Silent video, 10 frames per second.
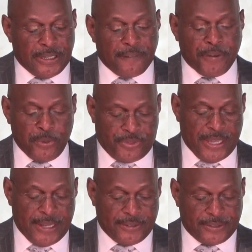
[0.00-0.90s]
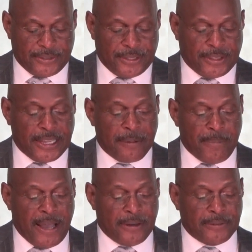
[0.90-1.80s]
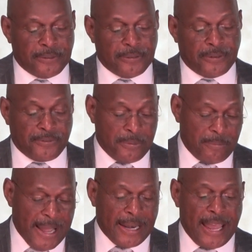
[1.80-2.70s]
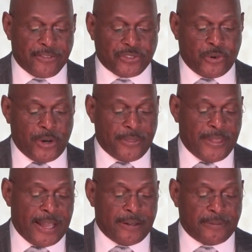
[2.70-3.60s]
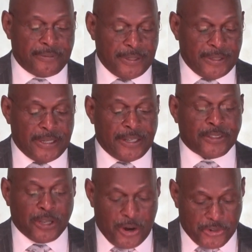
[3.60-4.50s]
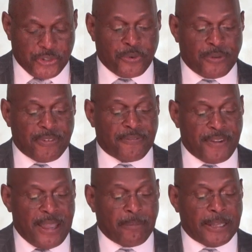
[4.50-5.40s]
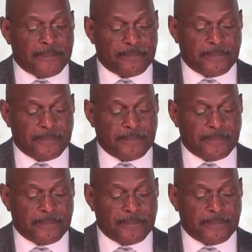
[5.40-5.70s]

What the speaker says: a few things to think about from my life story and that of the larger Griffin family.